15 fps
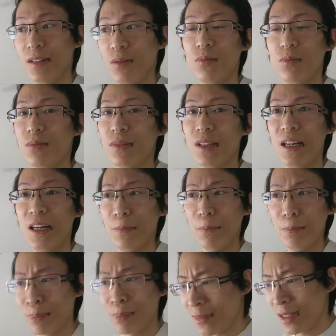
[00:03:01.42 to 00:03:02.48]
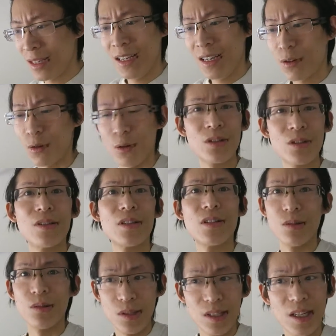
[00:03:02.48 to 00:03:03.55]
the grocery
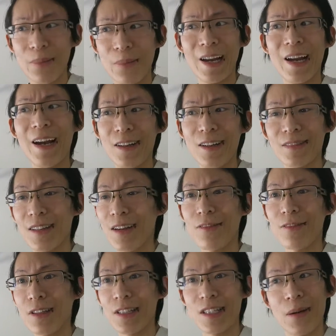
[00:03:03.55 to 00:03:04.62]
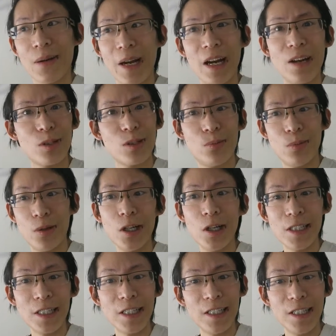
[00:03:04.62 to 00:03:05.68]
stores coming out. Everything is coming out super
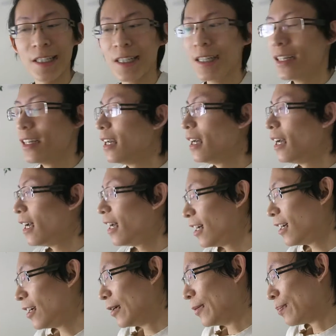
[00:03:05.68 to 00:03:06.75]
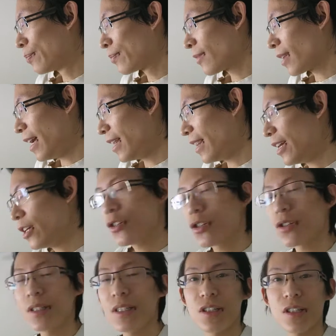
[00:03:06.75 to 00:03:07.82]
early here, and they're
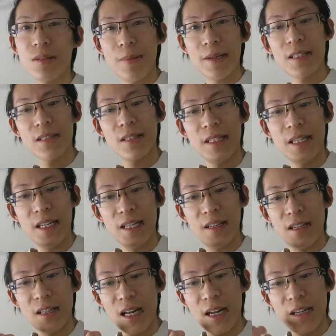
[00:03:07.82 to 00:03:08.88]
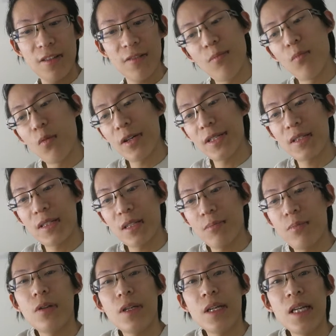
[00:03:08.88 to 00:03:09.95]
usually just basically a kind of moist
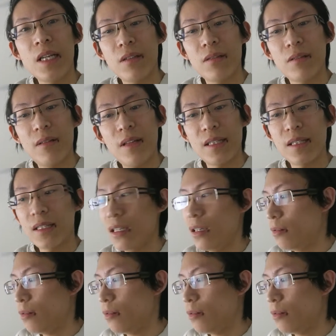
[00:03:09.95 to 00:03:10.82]
pudding that's